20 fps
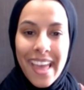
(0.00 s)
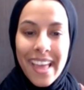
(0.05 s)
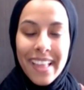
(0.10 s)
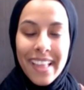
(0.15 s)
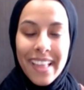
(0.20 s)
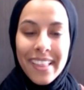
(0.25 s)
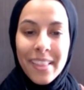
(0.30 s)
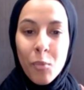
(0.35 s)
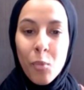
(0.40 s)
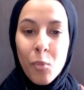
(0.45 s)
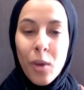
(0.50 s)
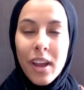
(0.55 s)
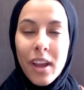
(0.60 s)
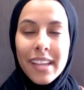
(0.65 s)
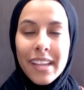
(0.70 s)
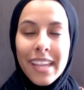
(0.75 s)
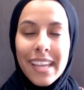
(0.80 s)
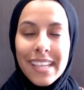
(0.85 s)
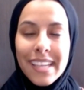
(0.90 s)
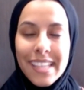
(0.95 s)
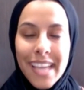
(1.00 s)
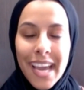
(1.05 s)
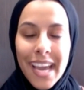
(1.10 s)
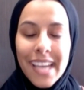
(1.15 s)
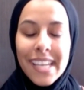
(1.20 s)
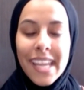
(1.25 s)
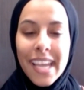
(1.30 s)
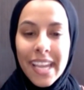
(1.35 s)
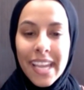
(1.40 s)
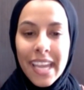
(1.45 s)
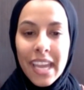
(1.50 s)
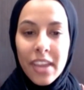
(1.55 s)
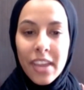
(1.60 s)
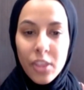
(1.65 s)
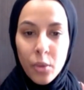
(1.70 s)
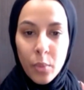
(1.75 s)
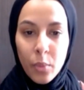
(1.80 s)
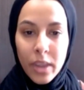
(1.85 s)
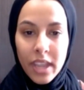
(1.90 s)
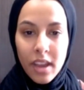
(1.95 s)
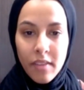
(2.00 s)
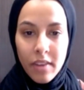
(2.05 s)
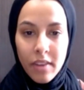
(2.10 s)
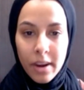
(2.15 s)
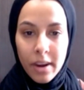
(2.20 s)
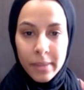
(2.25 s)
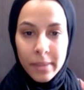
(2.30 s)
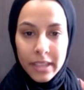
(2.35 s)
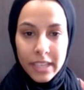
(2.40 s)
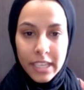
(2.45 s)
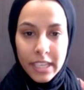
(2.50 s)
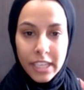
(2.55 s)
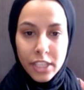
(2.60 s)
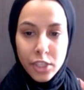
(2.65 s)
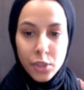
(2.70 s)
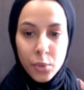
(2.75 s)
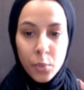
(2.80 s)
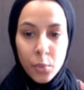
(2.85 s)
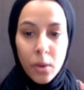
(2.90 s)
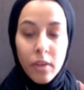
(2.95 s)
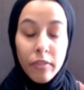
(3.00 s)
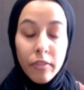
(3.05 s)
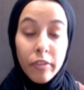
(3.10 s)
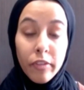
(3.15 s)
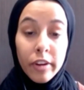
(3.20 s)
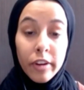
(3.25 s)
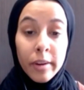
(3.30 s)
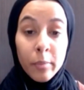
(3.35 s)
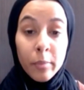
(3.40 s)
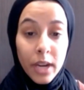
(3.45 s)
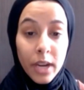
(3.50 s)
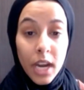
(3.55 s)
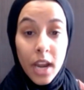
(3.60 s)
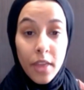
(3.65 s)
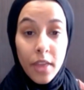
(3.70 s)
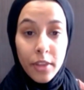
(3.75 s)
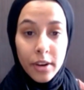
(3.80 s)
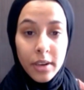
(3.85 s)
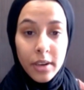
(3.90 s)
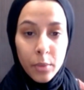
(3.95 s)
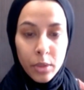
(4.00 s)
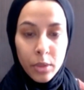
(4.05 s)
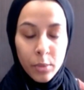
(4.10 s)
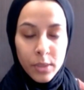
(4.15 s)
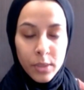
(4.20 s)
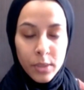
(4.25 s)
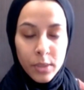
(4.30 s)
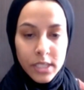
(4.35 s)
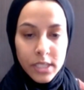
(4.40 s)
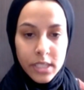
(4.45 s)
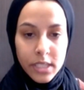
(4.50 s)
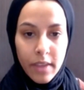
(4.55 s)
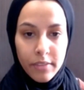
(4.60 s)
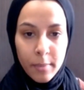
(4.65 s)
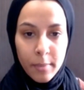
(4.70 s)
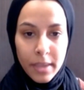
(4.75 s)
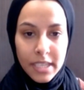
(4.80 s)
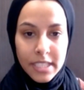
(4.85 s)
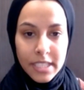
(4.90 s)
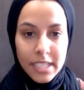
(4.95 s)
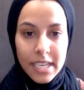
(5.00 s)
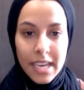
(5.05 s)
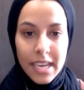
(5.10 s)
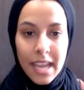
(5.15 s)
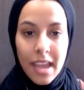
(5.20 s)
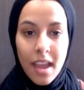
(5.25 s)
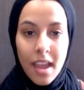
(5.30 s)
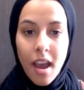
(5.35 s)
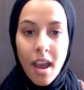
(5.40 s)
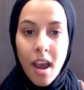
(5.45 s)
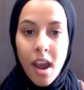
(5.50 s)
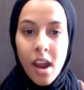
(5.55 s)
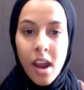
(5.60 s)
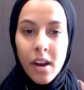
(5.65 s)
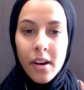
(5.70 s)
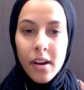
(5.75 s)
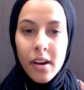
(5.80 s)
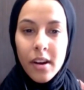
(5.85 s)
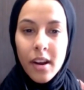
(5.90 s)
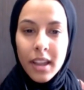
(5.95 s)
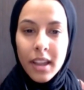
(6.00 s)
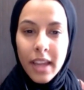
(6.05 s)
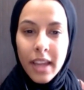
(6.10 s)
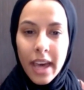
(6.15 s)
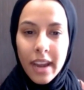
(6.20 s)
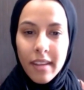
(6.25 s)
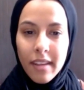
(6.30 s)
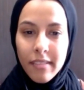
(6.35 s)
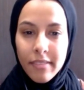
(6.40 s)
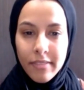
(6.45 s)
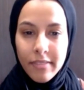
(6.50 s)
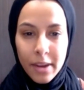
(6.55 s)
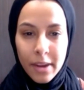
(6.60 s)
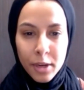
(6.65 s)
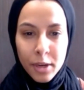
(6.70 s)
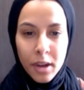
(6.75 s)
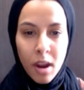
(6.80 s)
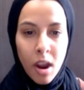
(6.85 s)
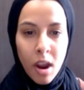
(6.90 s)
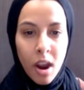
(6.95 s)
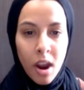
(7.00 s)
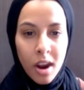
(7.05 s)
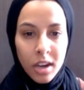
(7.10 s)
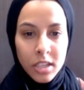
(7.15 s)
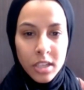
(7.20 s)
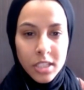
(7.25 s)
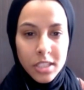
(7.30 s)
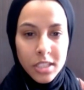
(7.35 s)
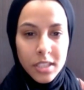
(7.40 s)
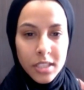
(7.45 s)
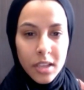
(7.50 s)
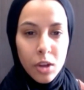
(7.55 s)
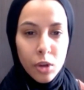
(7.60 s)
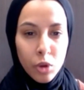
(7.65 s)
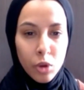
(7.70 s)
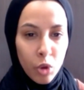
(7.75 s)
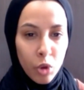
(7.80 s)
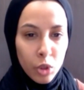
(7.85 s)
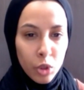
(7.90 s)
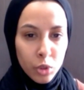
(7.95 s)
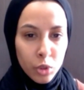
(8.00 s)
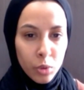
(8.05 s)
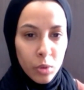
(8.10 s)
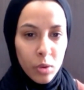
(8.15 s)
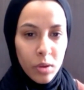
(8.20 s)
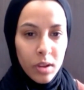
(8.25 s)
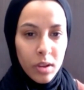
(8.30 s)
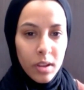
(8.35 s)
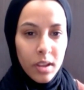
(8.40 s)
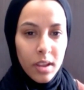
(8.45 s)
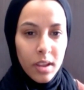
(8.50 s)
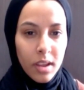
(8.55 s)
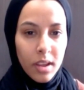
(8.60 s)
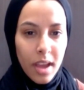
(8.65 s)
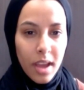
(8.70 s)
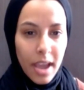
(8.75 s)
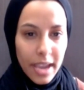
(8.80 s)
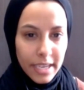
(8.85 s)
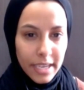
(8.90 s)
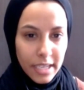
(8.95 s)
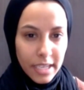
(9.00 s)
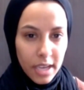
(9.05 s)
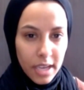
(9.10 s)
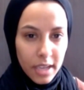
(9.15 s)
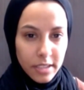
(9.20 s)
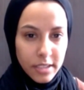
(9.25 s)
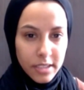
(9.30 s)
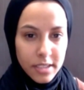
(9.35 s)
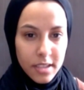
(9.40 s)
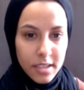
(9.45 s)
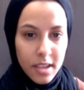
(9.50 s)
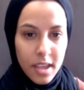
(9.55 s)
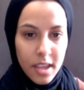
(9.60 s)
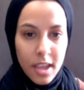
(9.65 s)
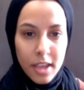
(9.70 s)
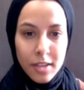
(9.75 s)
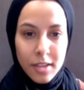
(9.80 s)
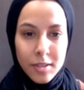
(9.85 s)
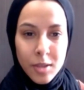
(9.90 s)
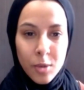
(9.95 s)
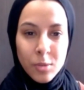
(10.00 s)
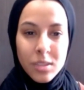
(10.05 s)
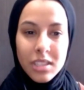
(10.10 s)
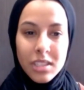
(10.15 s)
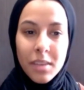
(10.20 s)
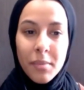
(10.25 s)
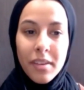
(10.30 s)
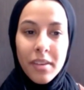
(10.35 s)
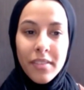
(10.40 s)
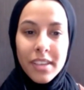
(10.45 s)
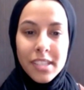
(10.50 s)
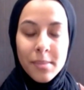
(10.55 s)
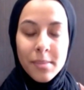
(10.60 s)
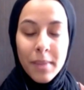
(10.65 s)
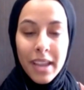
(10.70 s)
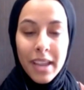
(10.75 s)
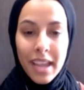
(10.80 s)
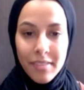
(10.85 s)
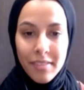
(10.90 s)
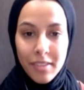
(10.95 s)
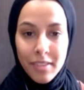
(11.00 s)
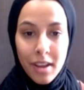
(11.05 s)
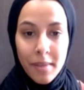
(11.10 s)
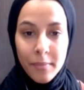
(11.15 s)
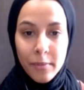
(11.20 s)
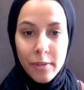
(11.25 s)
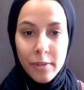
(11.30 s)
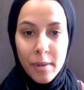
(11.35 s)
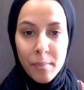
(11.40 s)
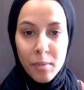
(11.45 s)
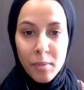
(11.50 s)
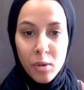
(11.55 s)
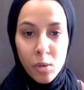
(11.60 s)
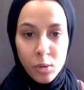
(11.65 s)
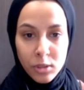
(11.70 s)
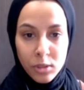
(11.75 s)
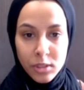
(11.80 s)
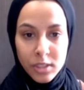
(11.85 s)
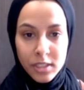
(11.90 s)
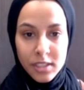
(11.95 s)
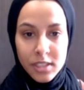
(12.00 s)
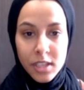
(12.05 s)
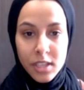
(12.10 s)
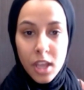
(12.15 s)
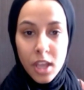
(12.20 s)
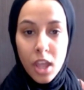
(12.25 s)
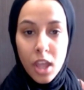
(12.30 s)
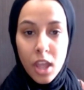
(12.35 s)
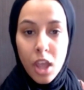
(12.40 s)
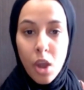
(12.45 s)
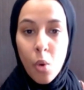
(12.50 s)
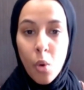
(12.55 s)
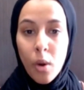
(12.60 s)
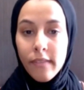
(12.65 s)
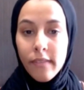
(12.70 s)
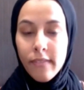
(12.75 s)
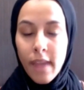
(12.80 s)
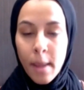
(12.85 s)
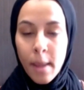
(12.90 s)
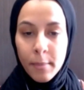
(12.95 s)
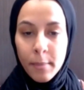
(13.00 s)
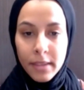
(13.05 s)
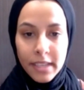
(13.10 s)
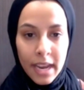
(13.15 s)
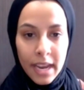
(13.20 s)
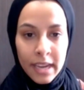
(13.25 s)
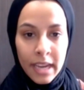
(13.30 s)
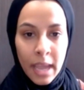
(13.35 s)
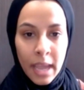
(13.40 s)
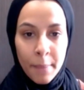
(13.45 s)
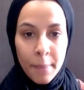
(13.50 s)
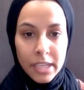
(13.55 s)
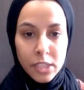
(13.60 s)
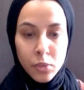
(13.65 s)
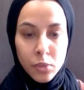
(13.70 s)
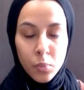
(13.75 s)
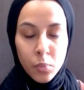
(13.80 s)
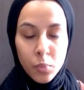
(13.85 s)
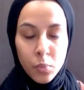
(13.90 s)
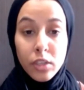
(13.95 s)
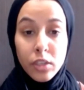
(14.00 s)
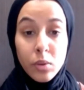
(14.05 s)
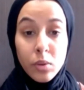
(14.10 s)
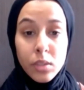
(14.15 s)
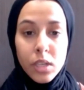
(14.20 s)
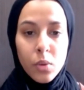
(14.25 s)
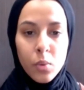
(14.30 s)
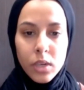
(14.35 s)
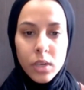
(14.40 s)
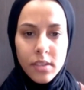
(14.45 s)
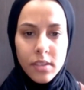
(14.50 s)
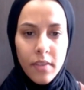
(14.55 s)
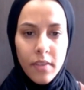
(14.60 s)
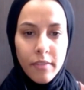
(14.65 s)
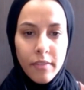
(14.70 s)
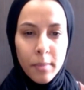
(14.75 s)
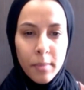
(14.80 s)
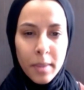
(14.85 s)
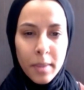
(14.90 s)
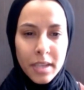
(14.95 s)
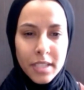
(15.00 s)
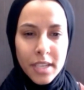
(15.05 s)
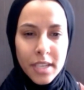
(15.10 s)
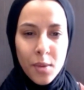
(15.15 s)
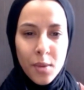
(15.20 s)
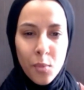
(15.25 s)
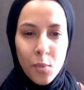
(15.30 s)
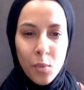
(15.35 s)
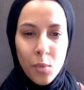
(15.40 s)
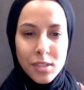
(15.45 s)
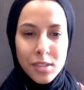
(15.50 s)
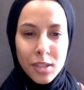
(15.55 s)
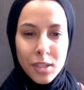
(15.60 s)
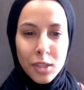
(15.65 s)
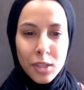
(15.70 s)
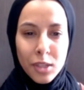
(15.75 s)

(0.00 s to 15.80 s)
What can tend to get in the way of our ability to affirm one another with words of affirmation are a lot of very harsh cultural ideologies. So some of us might have come from cultures or family dynamics where using words of affirmation was looked